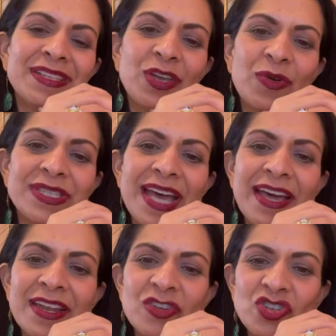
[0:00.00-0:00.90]
So is
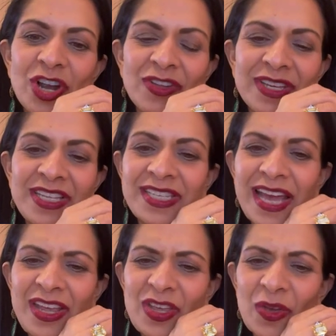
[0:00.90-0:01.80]
that, Charlie, is
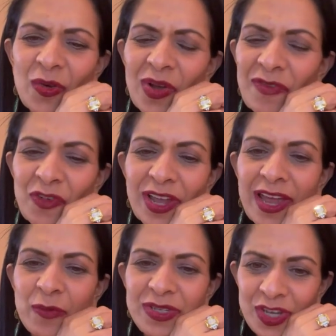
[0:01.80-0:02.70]
that you? I
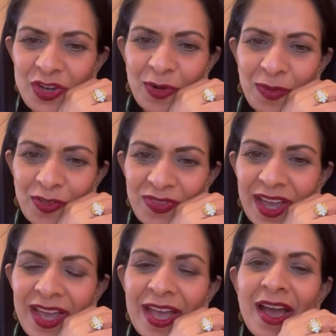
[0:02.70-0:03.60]
forget. Was it your
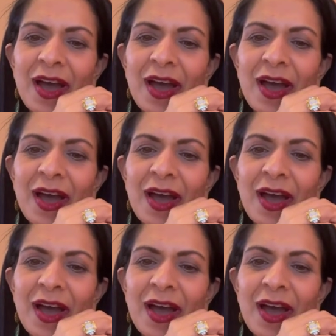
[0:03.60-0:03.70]
birthday?